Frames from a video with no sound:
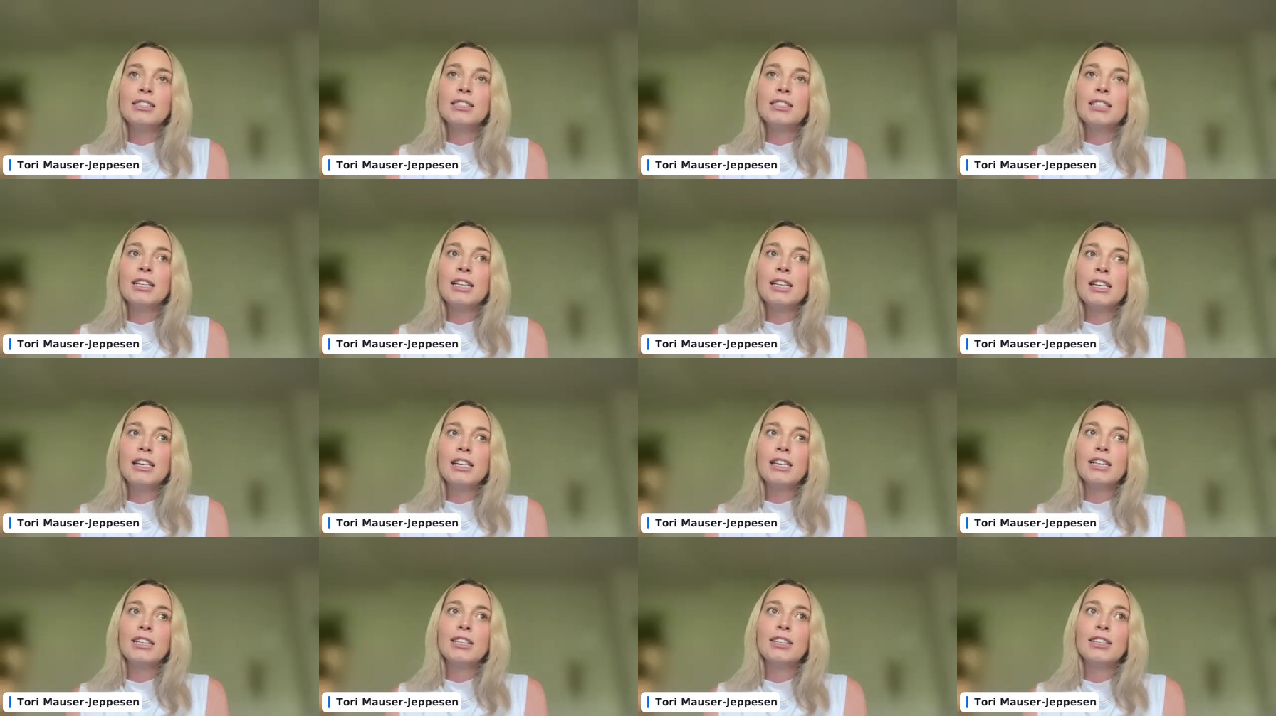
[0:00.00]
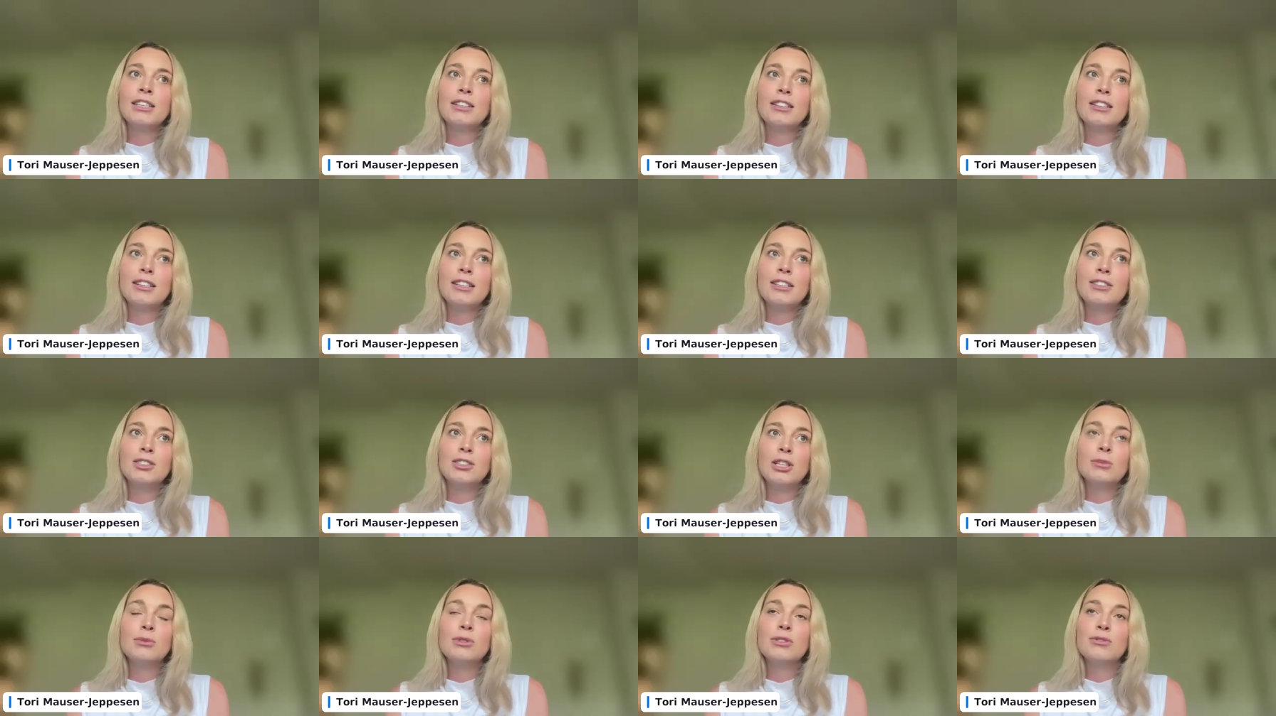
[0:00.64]
I'd say
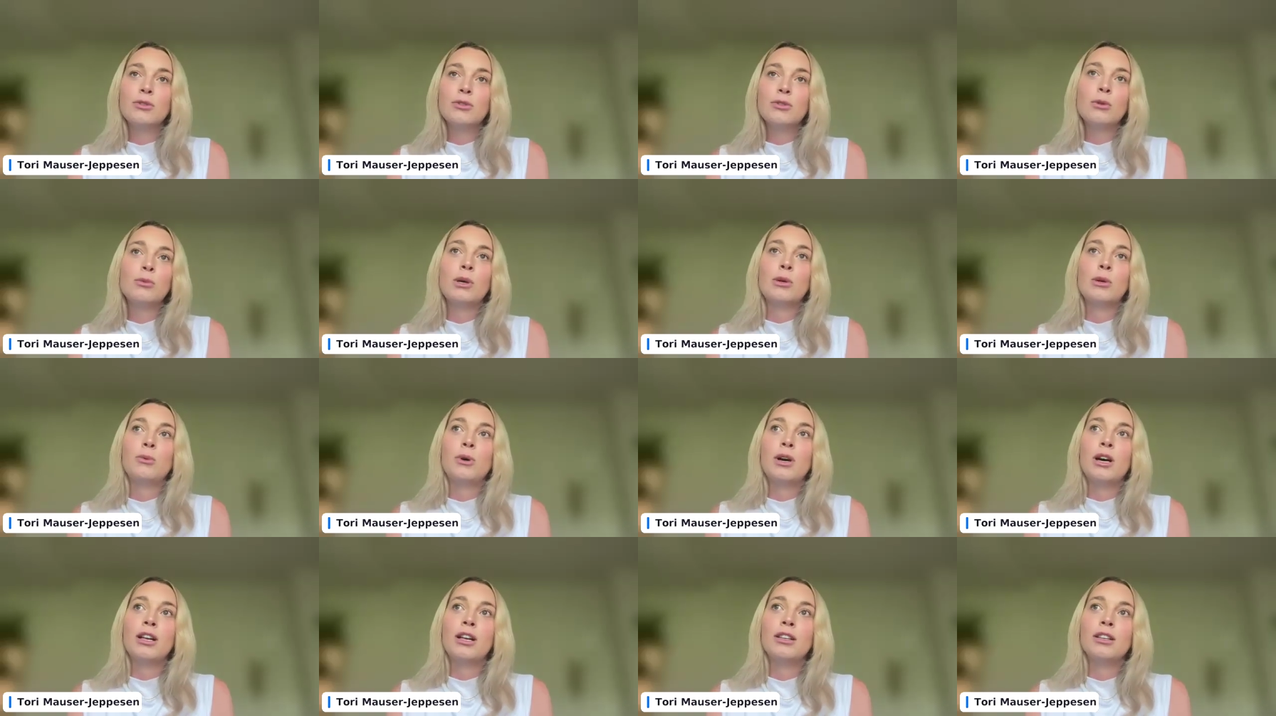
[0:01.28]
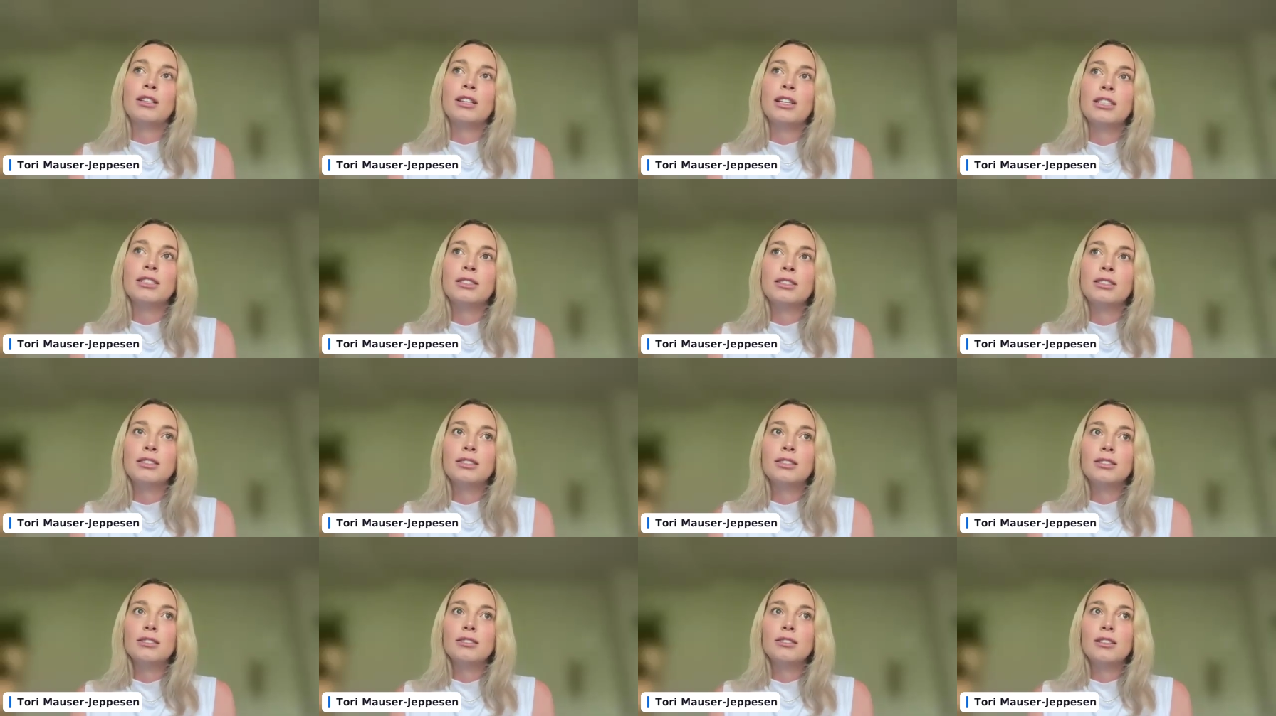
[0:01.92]
in terms of what went well,
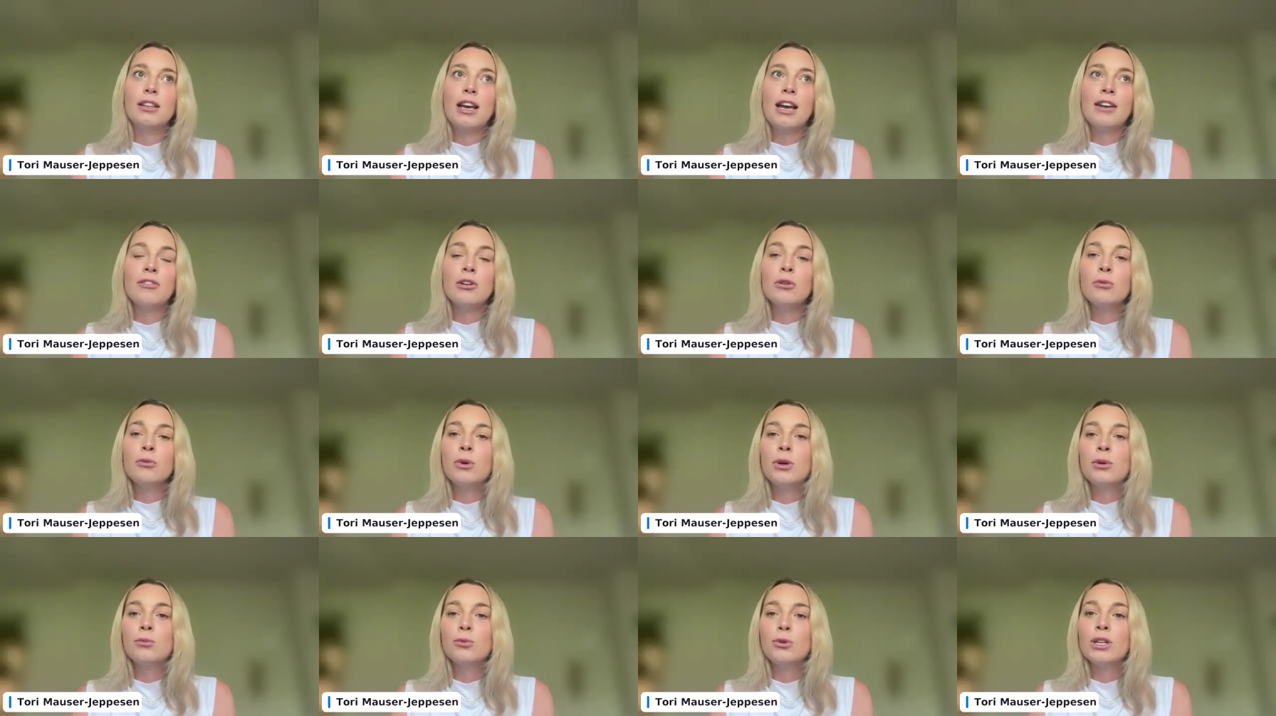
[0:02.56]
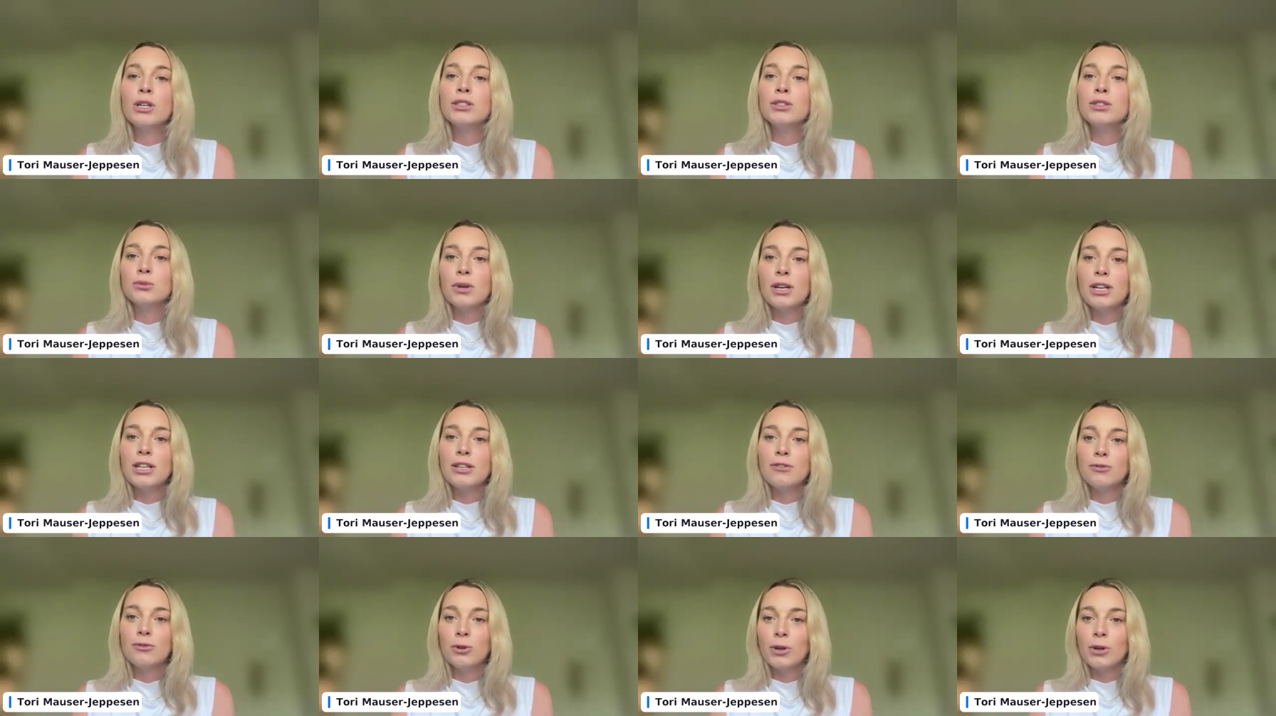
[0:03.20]
it's everyone was
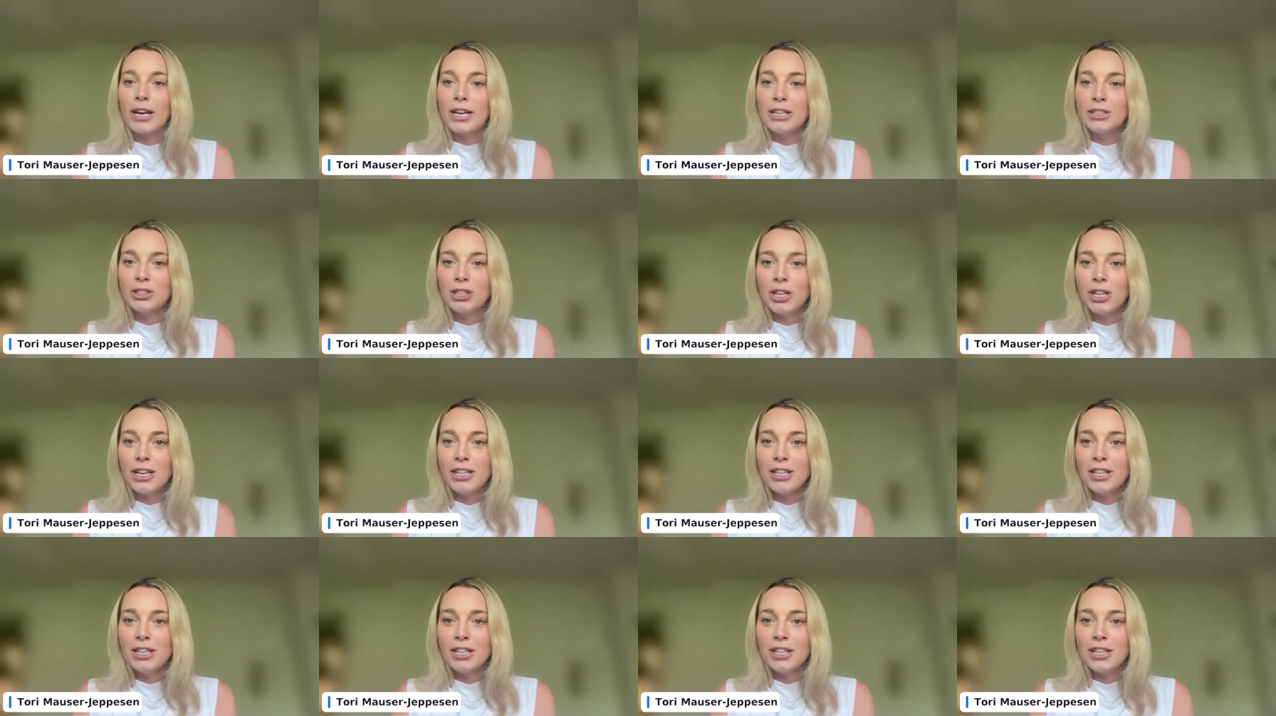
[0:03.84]
ready for a